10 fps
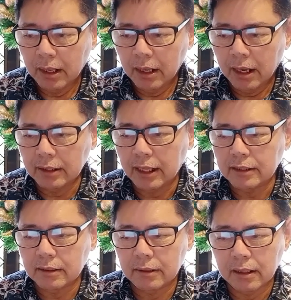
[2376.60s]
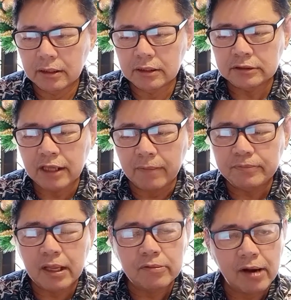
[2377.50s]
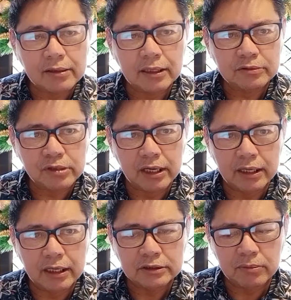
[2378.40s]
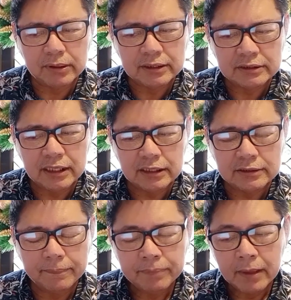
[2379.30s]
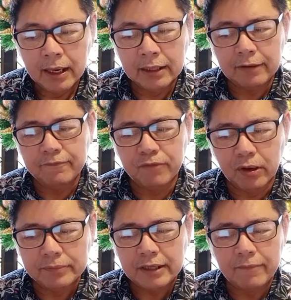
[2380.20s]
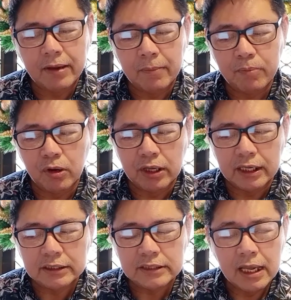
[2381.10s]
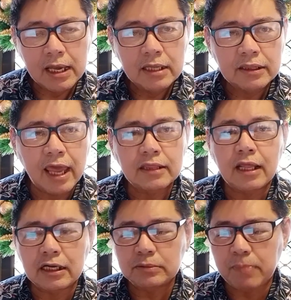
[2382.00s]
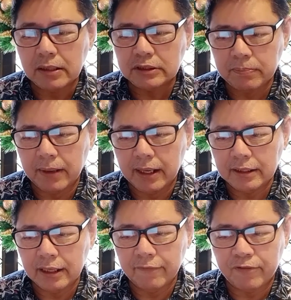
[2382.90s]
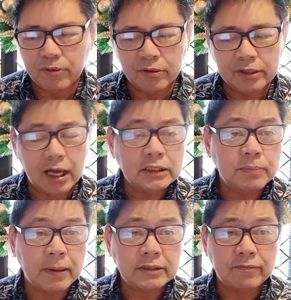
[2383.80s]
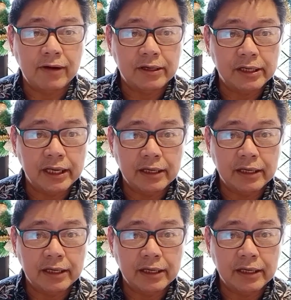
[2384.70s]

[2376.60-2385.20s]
And then self-directed training. So what is this? It involves having employees take the responsibility for all the aspects of learning.